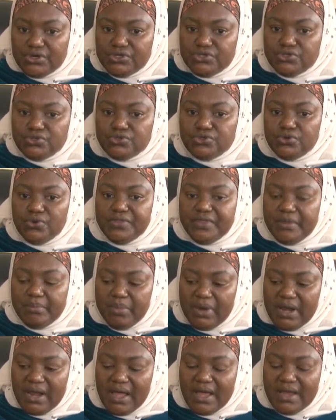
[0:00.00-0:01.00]
So the
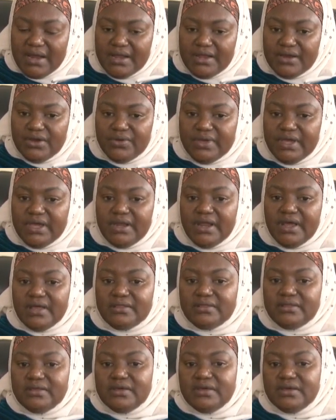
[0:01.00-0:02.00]
plan, looking
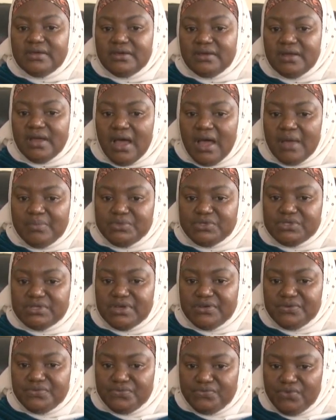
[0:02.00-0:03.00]
at the gaps
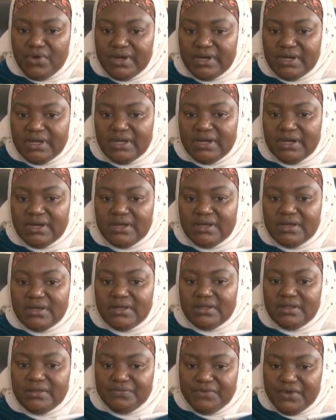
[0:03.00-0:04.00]
in funding,
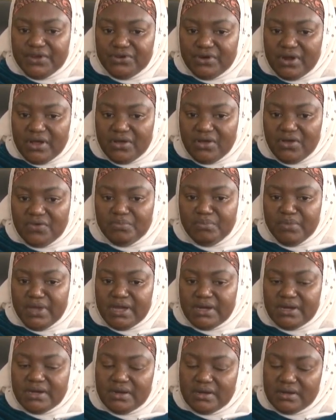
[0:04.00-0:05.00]
the federal
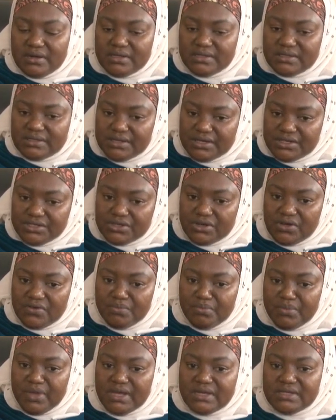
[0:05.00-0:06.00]
government, the state
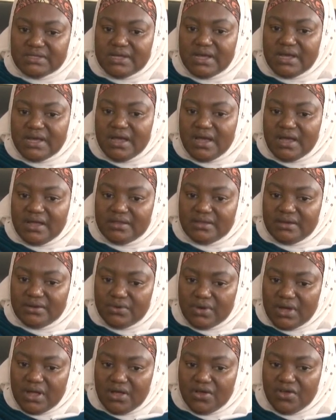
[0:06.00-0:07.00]
government, and the
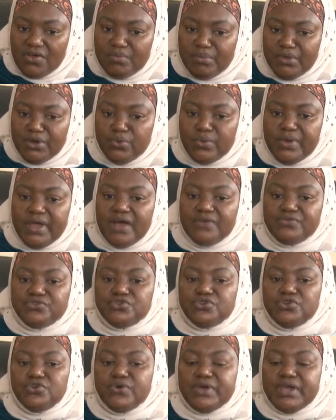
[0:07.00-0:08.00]
local government, we have
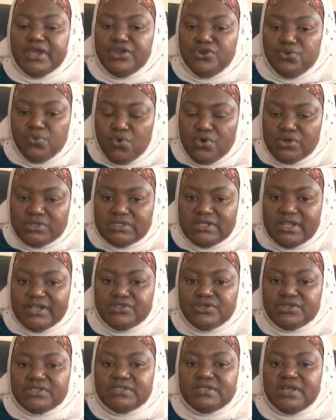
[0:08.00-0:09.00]
to look inwards.
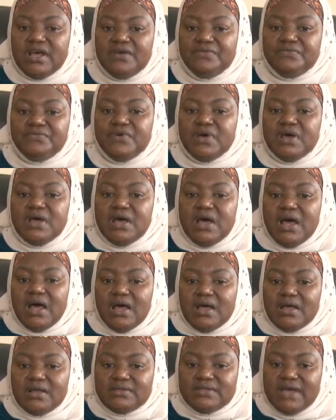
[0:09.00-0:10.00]
Let us have
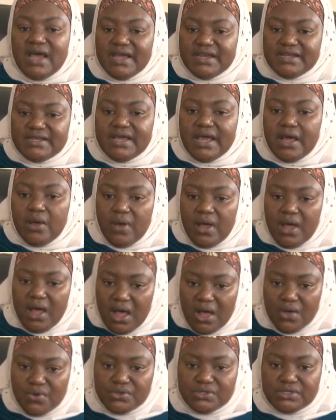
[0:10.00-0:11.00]
tidy our
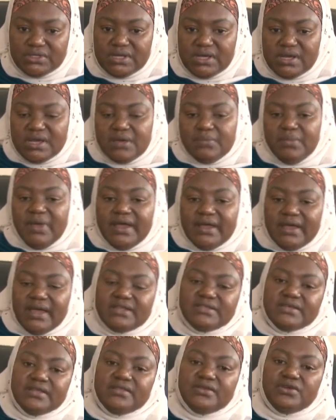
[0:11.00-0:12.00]
house by
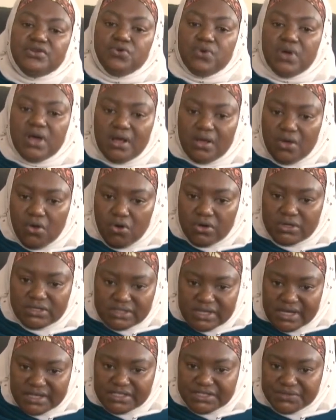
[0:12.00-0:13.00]
getting the local
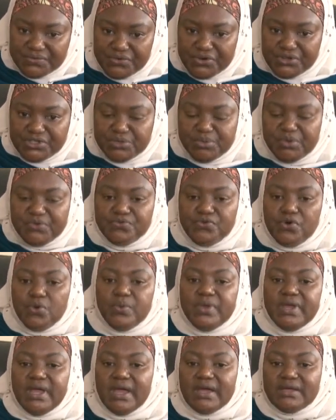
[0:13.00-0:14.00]
contents first before
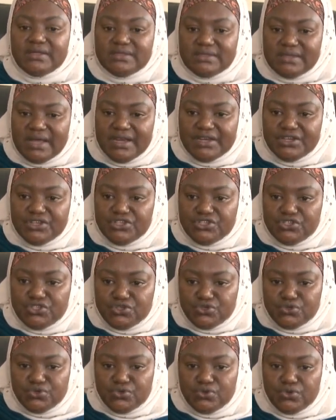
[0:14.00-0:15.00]
we extend
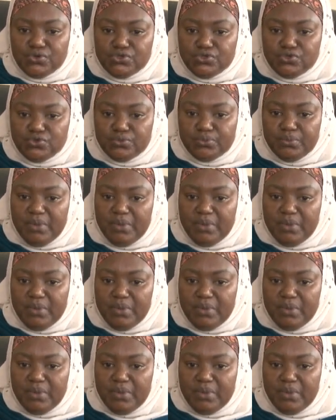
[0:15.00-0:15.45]
to, to